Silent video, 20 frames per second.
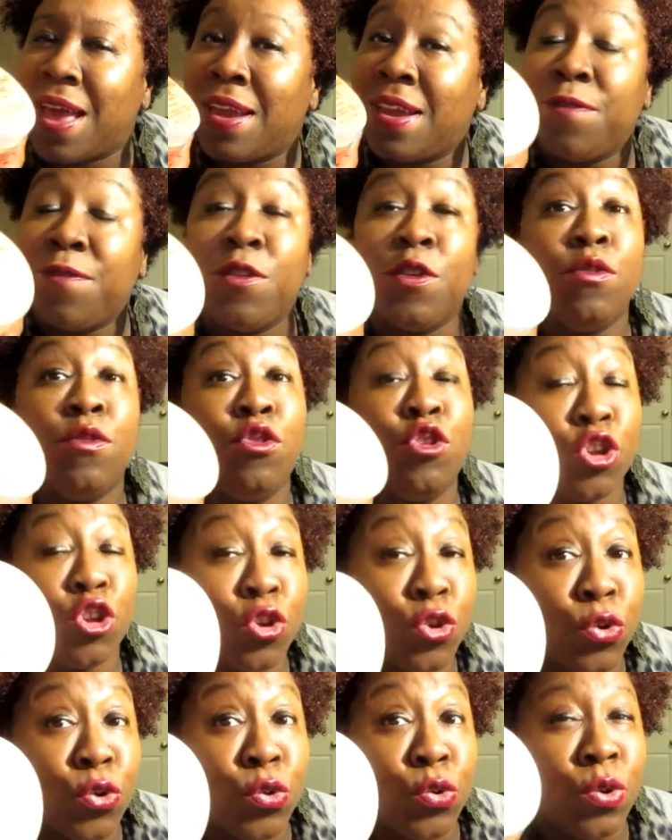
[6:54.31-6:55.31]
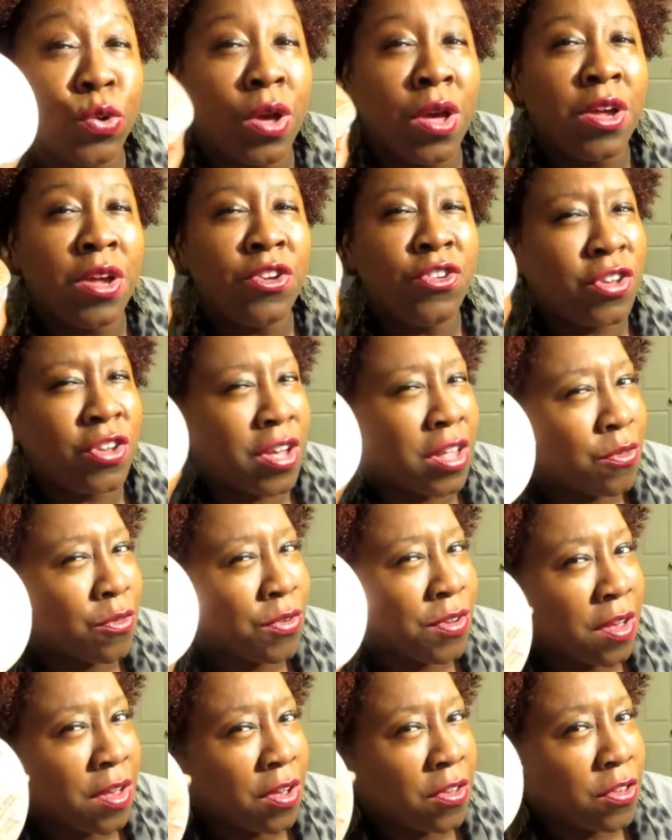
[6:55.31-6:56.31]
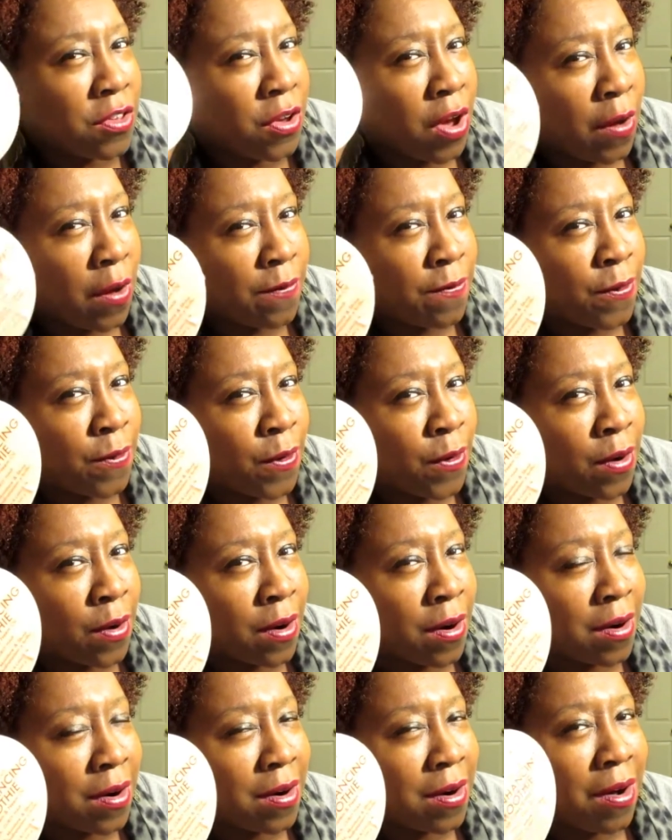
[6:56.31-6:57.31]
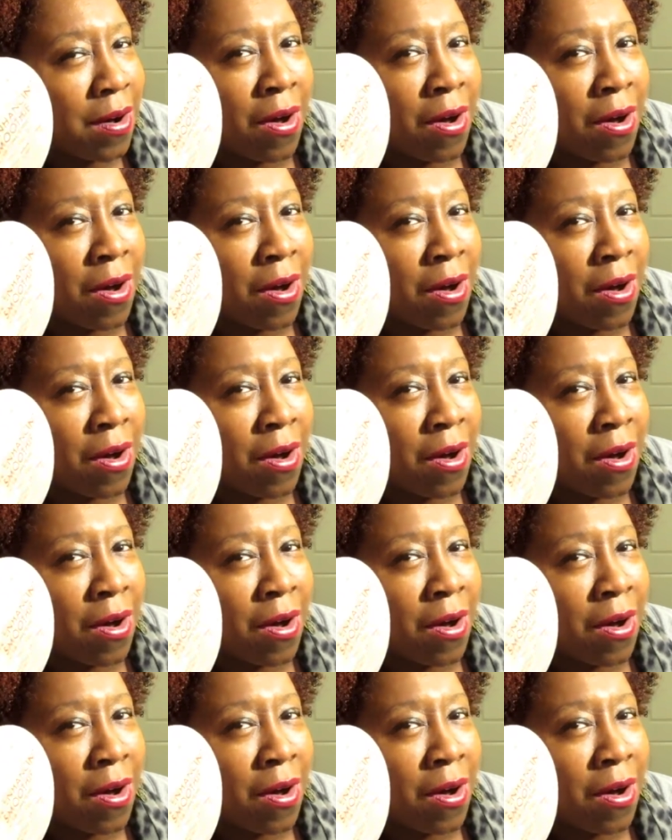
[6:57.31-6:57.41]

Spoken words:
And if you do you get the results you hope for,